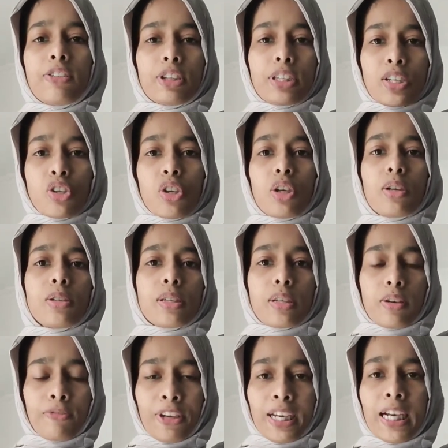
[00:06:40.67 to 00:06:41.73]
this
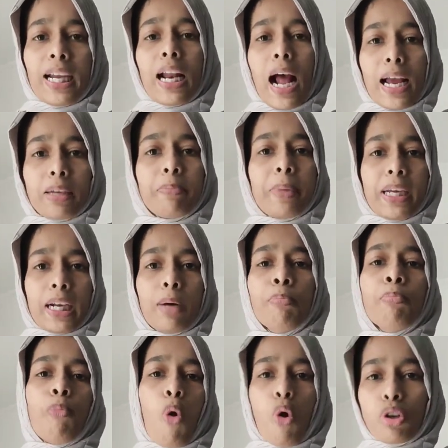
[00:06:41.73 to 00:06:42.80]
weaker eye
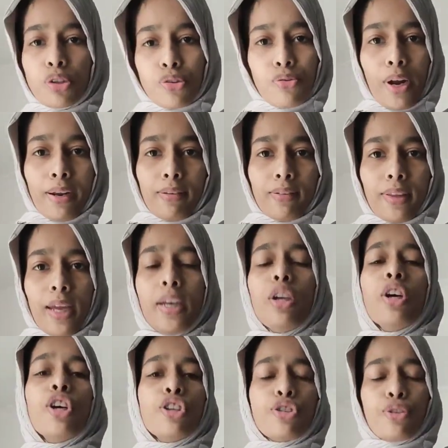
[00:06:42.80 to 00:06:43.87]
become more strengthened
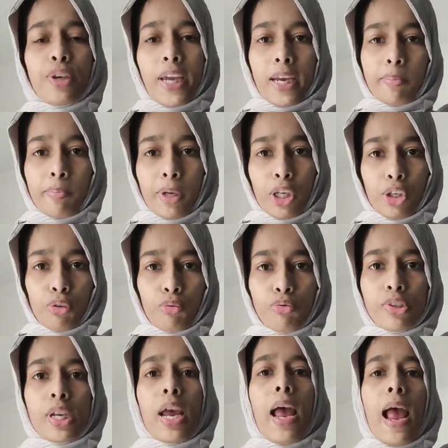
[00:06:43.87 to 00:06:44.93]
to be
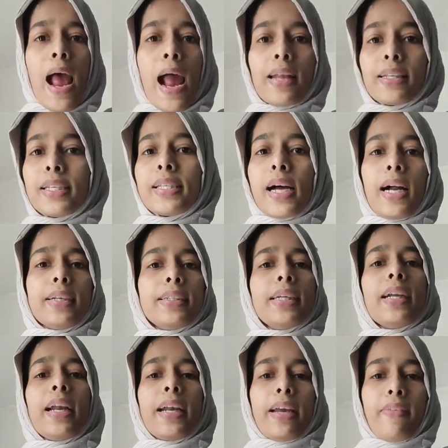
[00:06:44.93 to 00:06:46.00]
used, and this
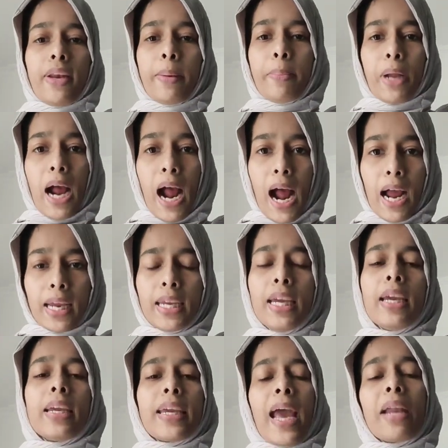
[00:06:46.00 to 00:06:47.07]
underdeveloped eye
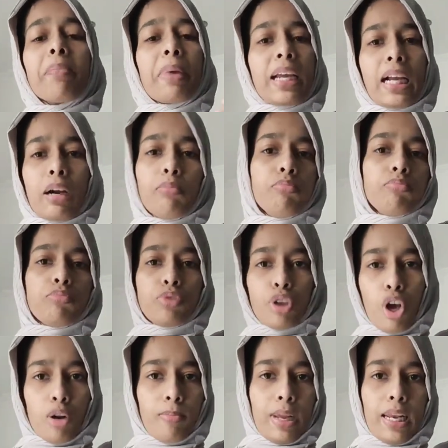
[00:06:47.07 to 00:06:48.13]
can become
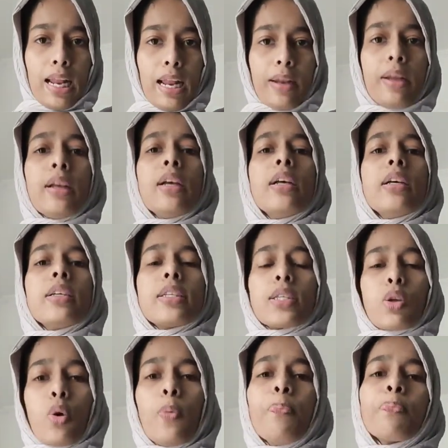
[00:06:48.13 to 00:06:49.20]
normal.
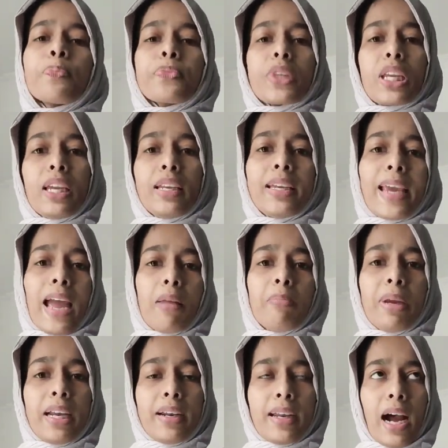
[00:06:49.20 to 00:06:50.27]
So it can
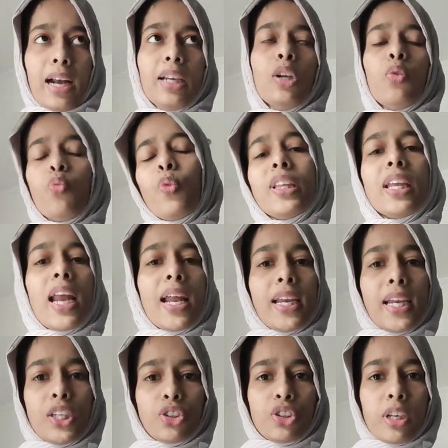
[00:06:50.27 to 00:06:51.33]
be done within an
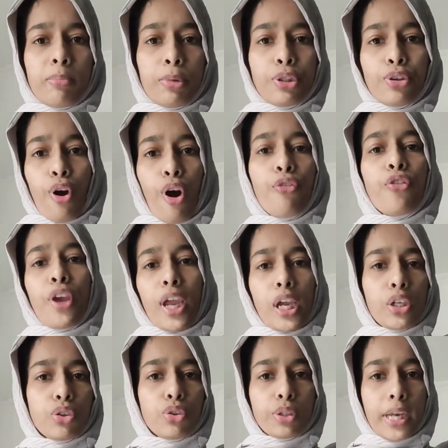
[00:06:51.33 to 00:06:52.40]
age limit of
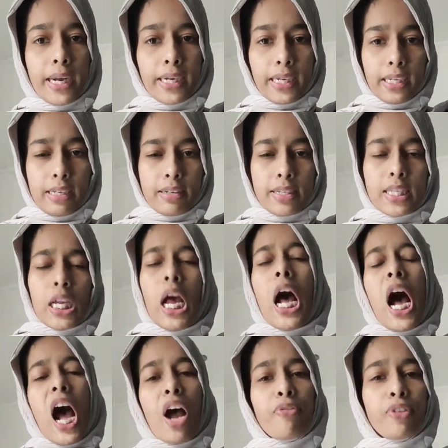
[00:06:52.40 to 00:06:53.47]
8 to 10 years.
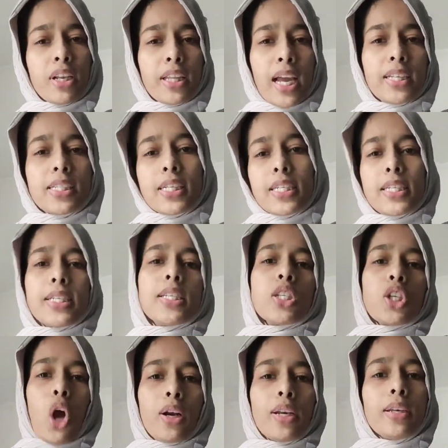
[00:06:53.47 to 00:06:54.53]
After that, it is
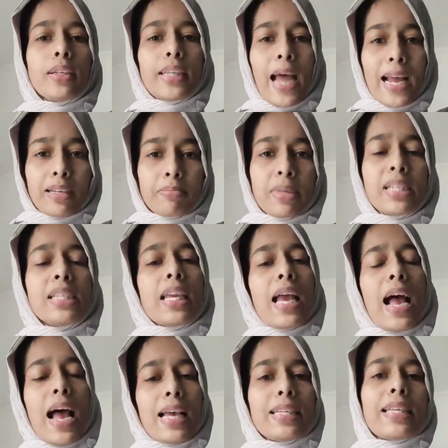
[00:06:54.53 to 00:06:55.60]
not that much
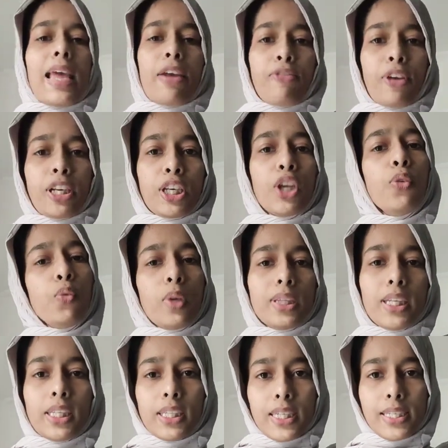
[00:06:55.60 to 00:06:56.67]
as effective
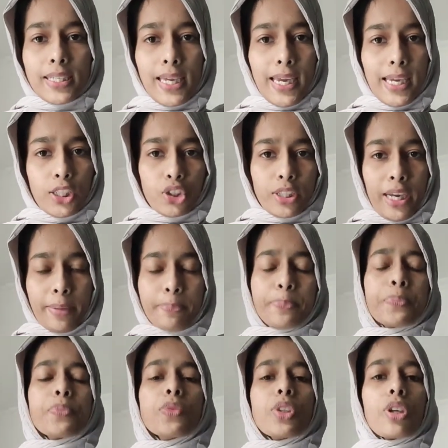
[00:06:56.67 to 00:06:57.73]
within this age time.
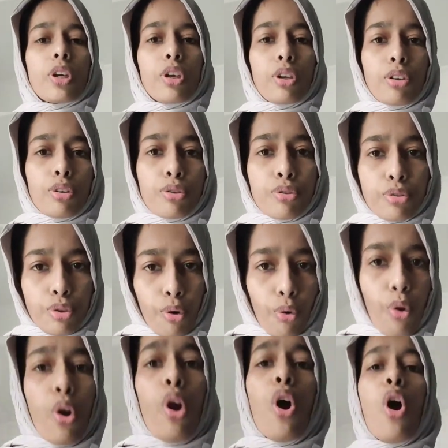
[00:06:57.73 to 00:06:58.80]

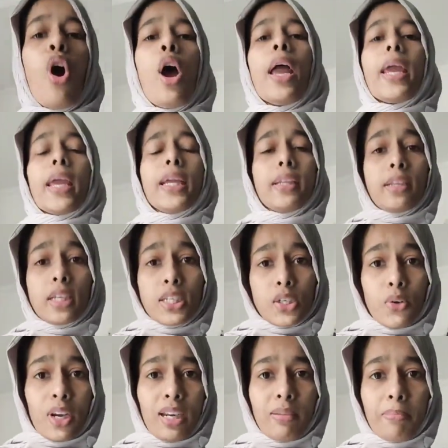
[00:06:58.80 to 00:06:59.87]
So in this
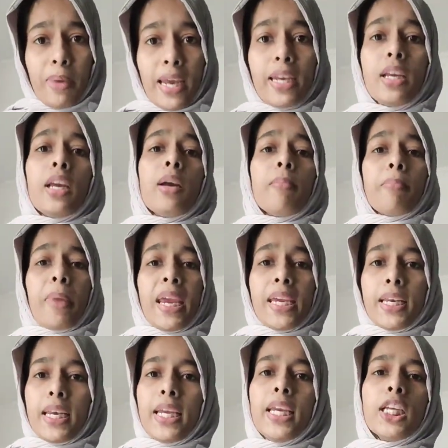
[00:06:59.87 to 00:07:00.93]
treatment,
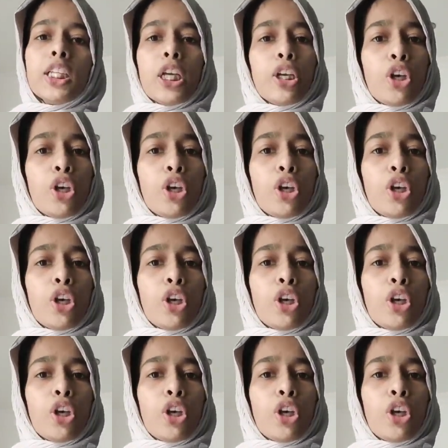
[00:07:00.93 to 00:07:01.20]
mainly the